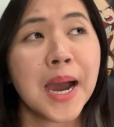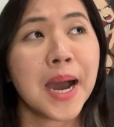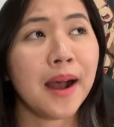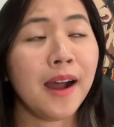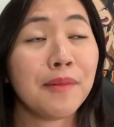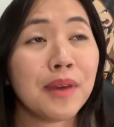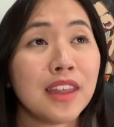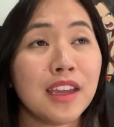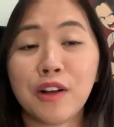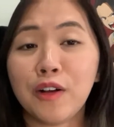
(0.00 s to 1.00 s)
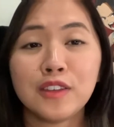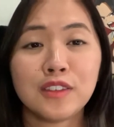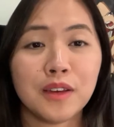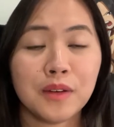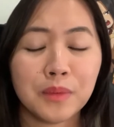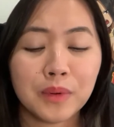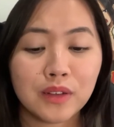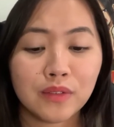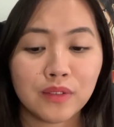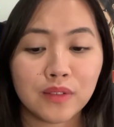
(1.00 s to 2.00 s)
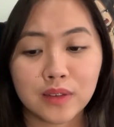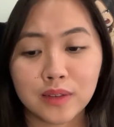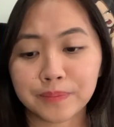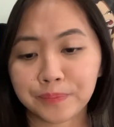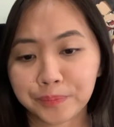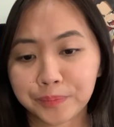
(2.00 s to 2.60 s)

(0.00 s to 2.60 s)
And then also one of the